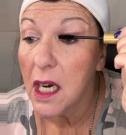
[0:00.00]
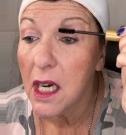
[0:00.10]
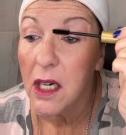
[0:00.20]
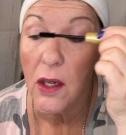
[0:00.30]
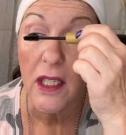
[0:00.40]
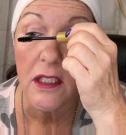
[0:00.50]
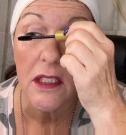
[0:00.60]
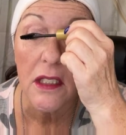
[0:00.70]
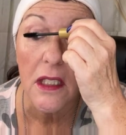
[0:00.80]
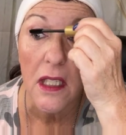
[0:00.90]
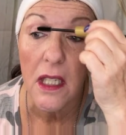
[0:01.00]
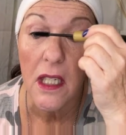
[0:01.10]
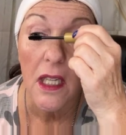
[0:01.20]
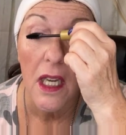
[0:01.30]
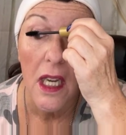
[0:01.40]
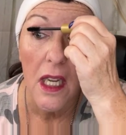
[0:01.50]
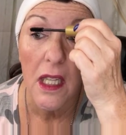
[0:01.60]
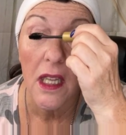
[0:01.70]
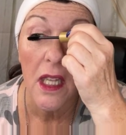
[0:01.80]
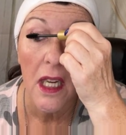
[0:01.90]
Oh, I just
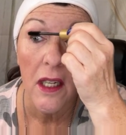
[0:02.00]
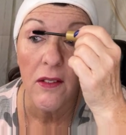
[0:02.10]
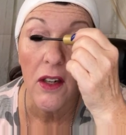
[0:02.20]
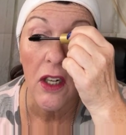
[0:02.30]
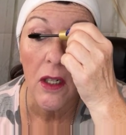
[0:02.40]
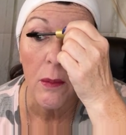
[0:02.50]
love our